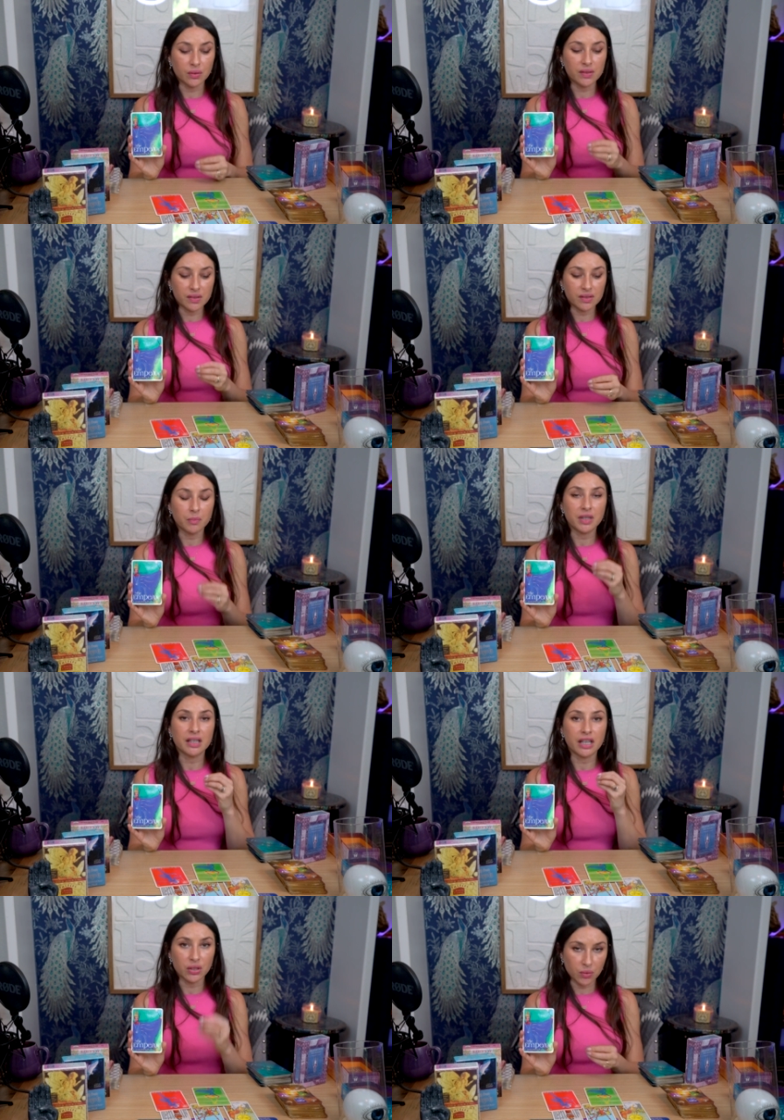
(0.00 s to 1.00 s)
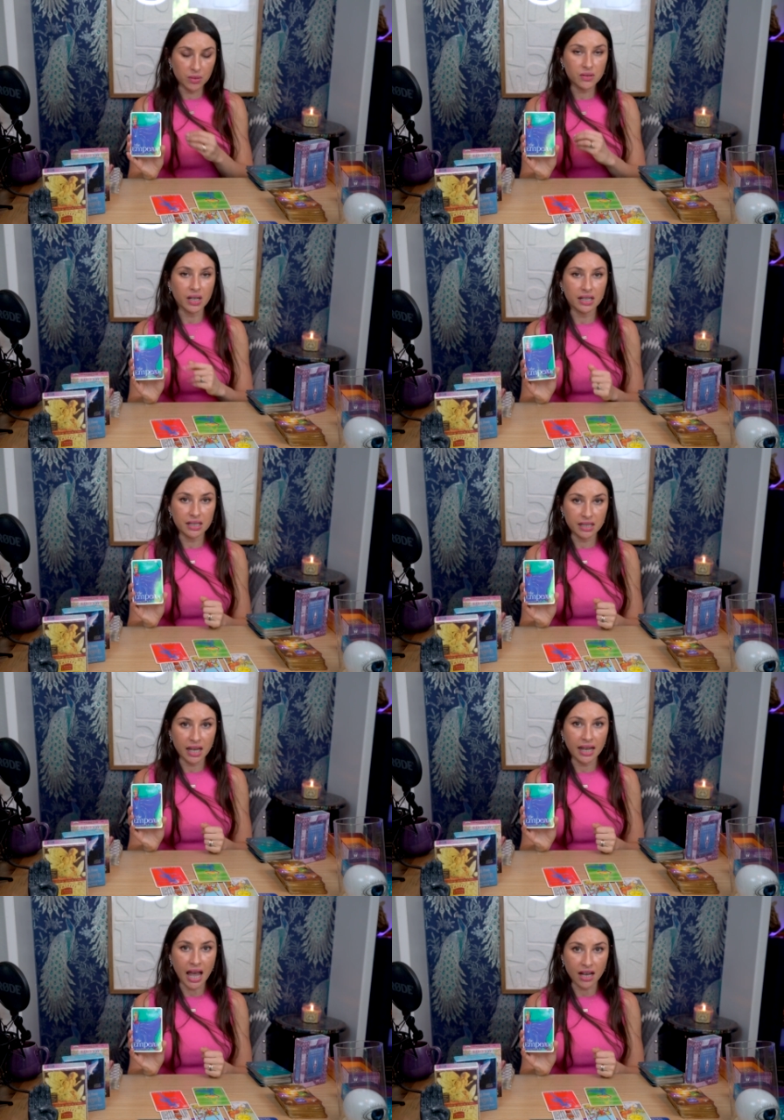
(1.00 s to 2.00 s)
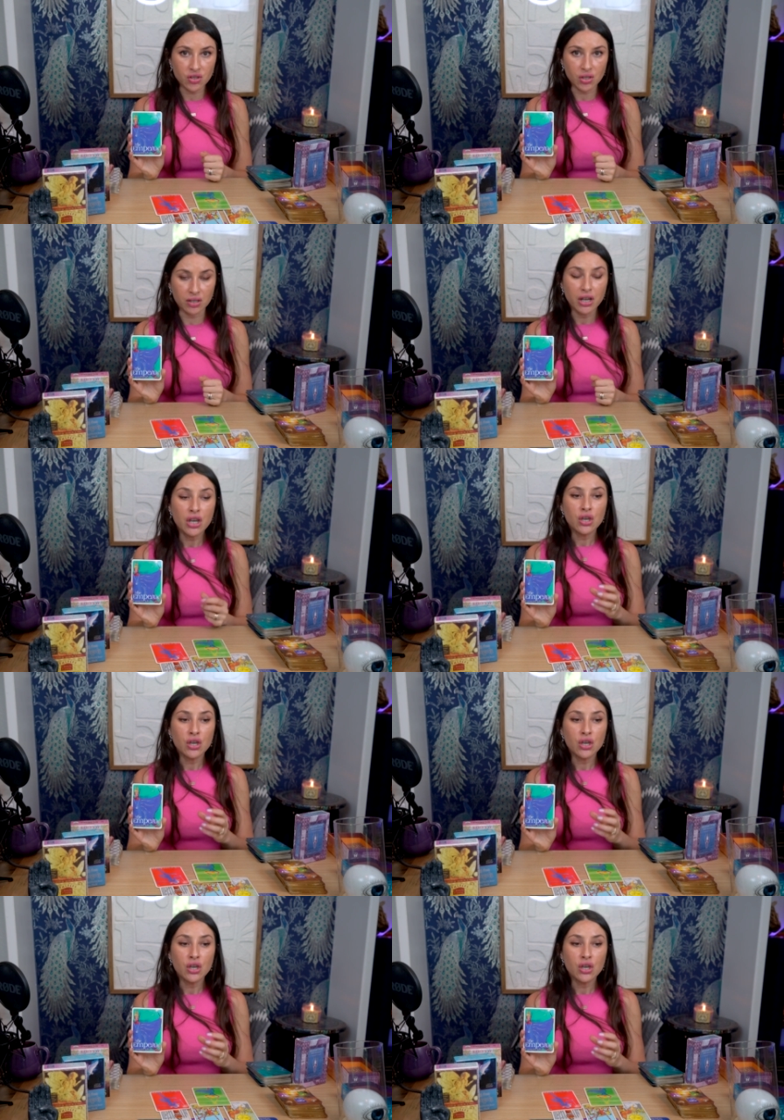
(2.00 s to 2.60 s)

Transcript: This is something that you decided to take action.